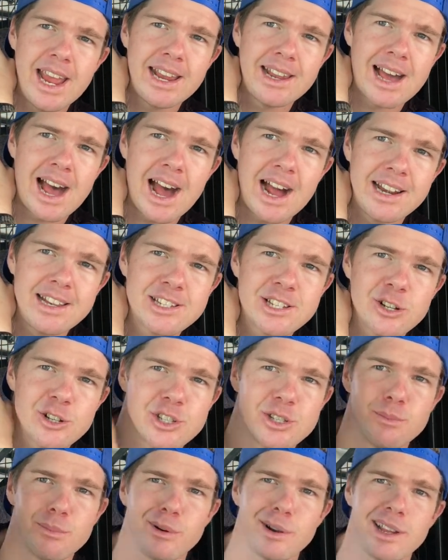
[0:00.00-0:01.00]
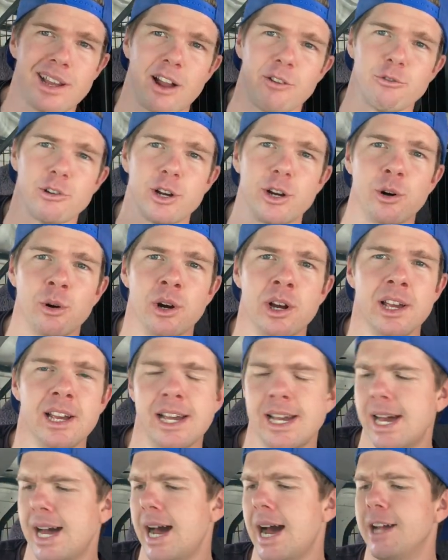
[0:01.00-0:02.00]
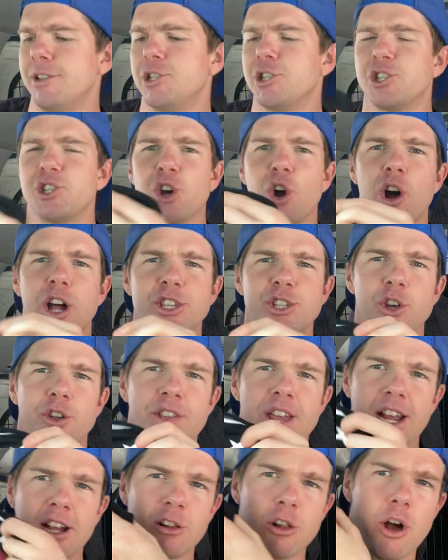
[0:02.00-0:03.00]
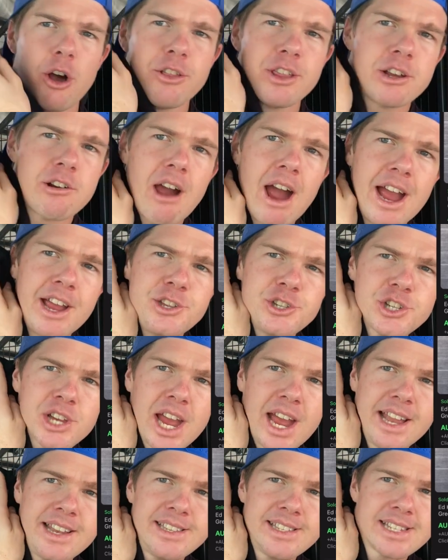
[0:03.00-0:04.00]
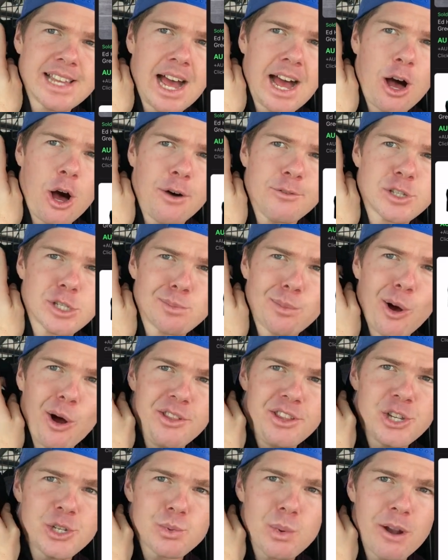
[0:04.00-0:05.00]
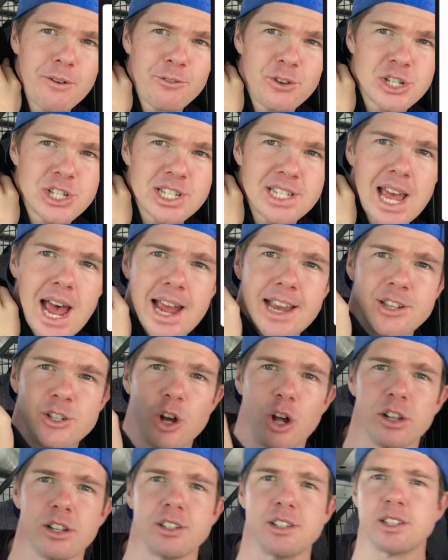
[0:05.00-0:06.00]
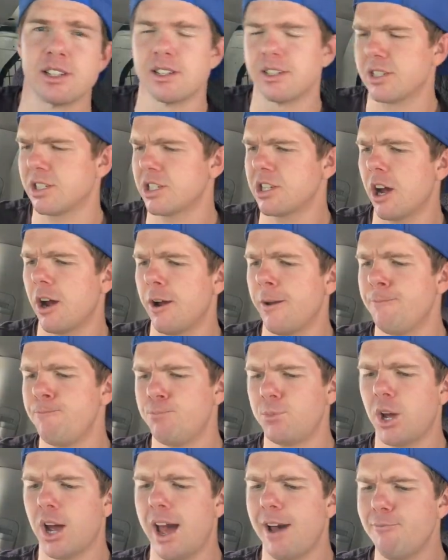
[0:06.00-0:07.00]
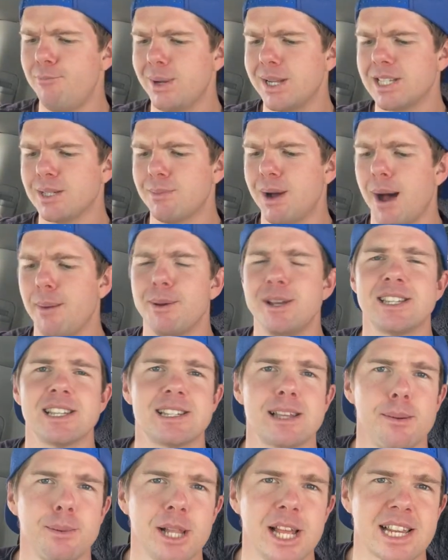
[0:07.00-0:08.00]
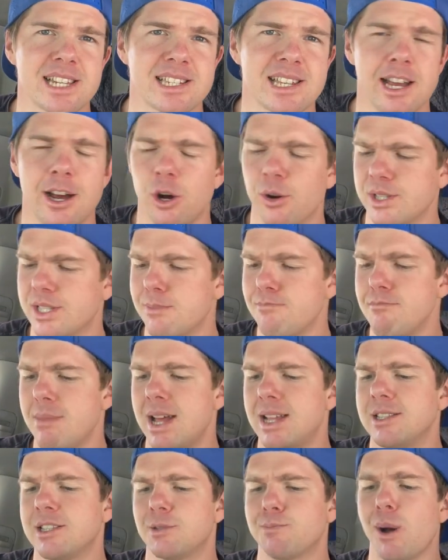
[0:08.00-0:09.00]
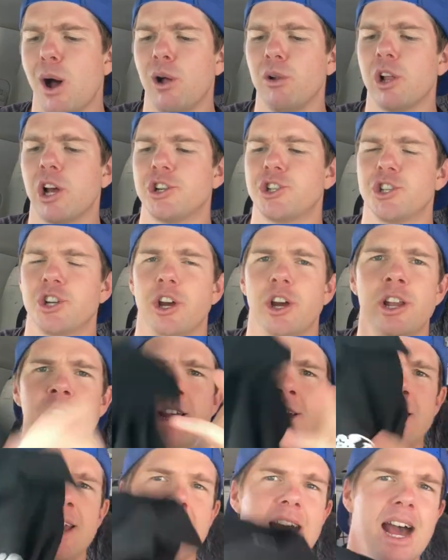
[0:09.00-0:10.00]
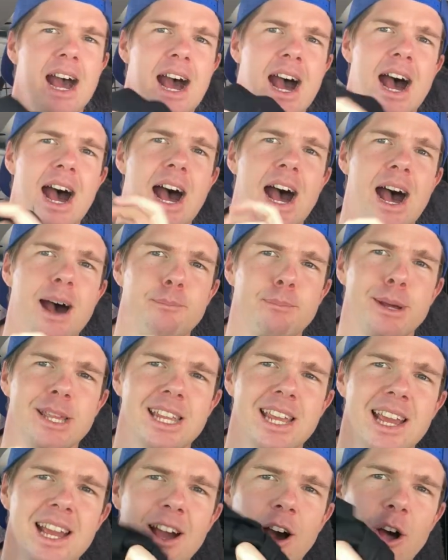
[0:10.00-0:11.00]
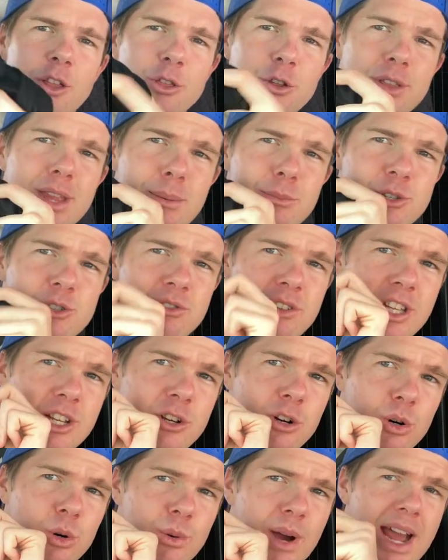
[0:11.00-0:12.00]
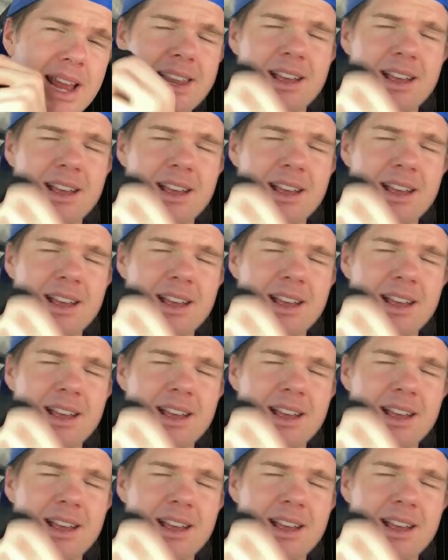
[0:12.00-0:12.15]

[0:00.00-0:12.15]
Ed Hardy's got some pretty unreal uh, designs on their clothing range. And uh, I've spied this one for just $8. So I have picked him up. He's a double XL. It's a men's polo shirt. Uh, but yeah, I thought that was really cool.